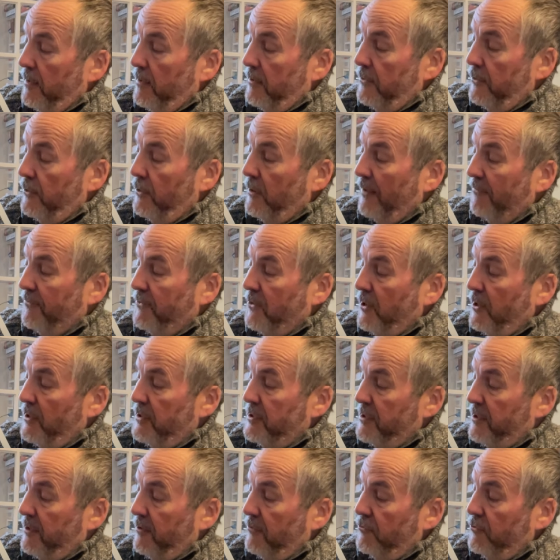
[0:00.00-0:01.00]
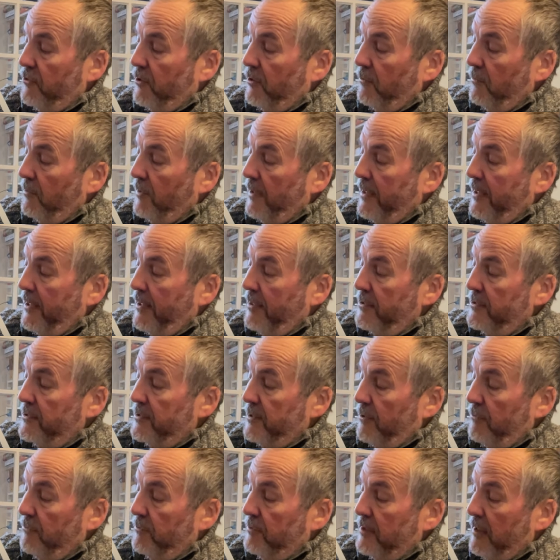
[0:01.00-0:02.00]
You have cursor control here,
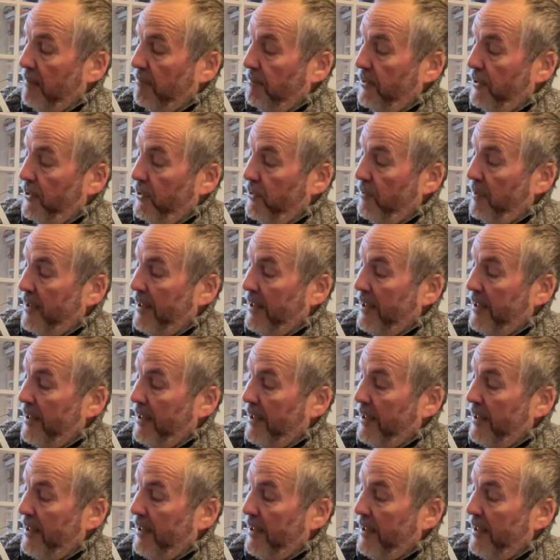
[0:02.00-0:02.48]
so W,